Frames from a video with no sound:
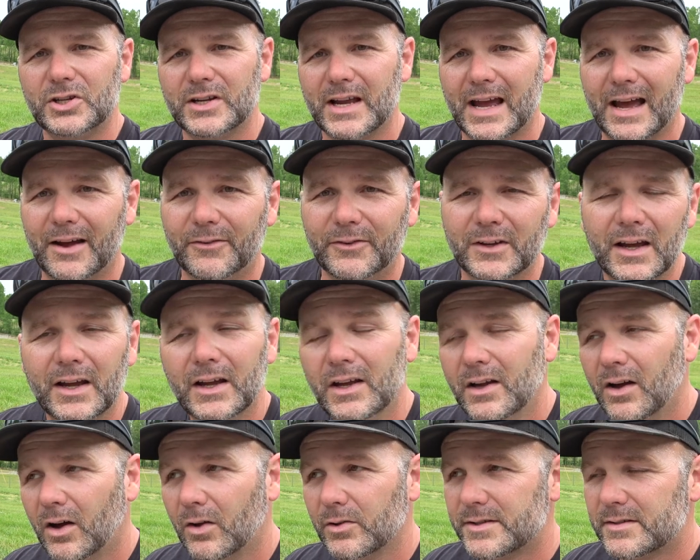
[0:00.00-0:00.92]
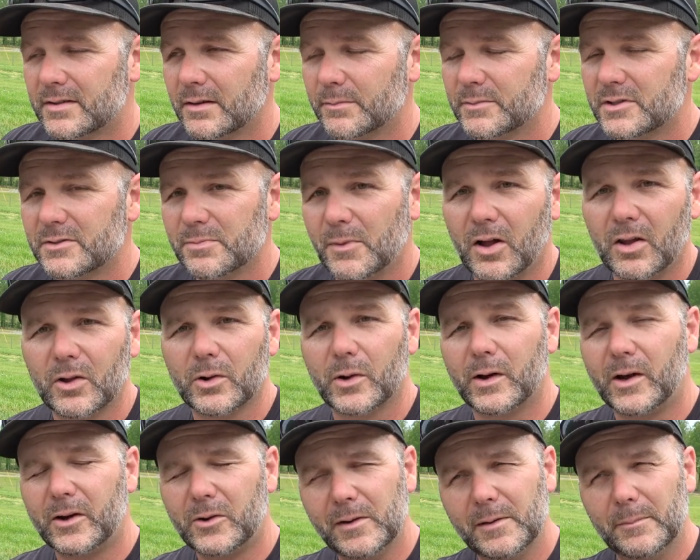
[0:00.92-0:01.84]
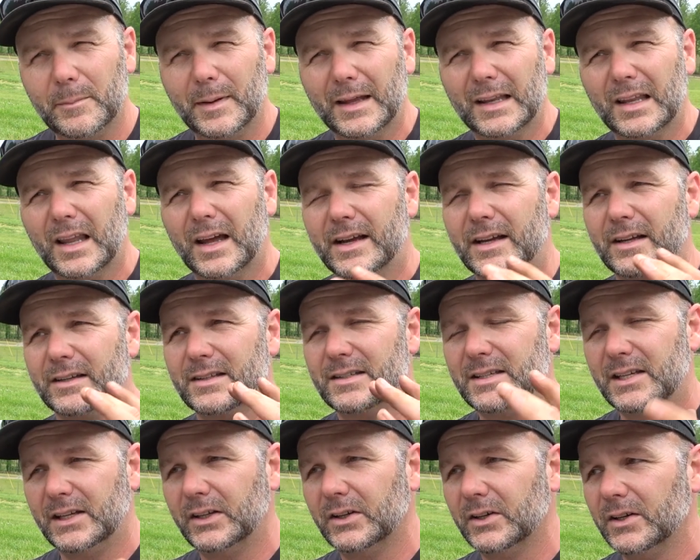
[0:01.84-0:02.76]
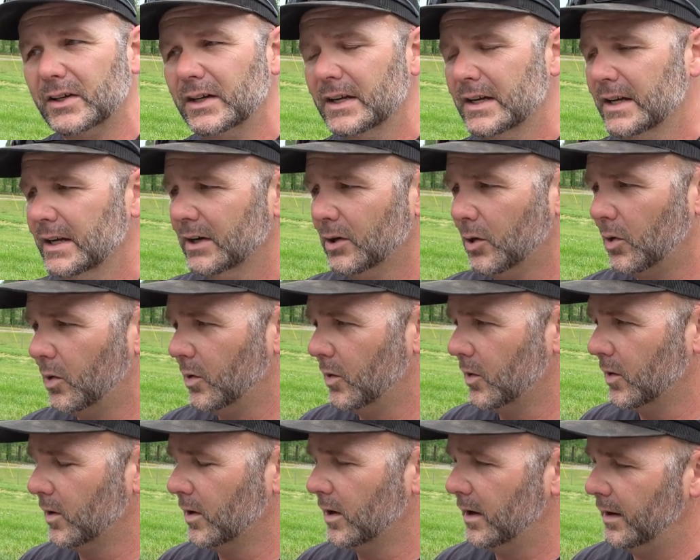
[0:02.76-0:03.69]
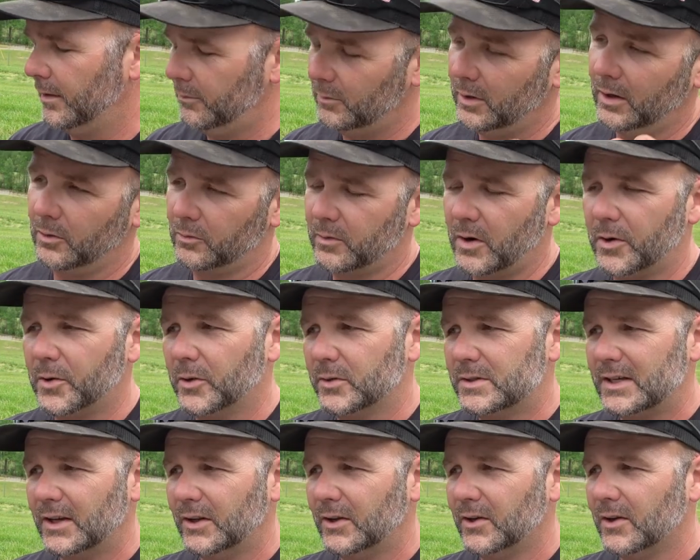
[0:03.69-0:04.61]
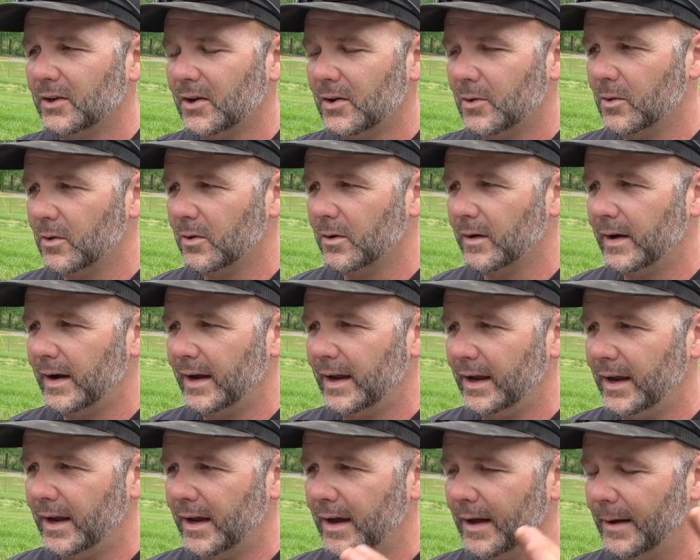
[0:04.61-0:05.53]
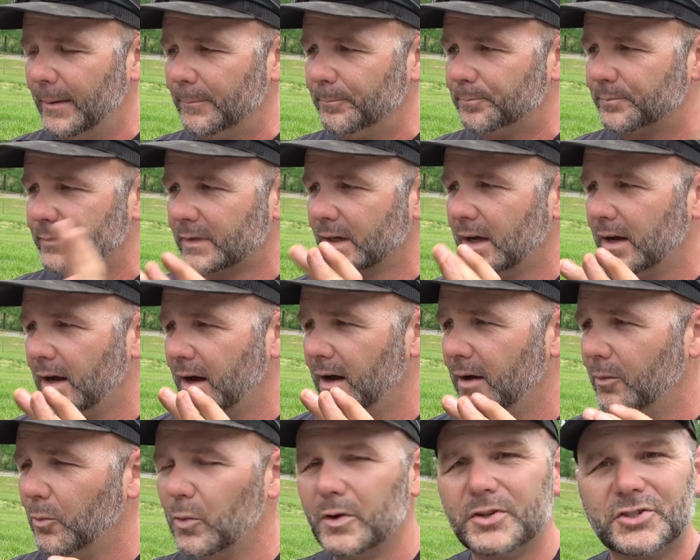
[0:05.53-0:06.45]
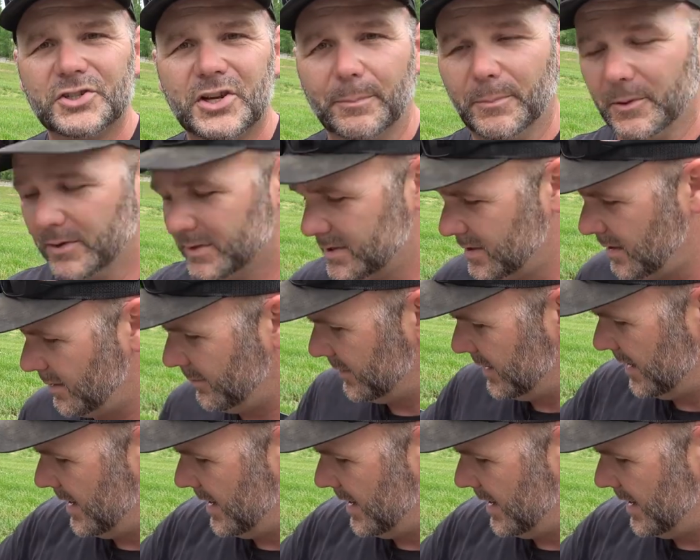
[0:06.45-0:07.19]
shaft on some smaller equipment like a tiller or, uh, well, a rototiller or a uh, uh, wood chipper, something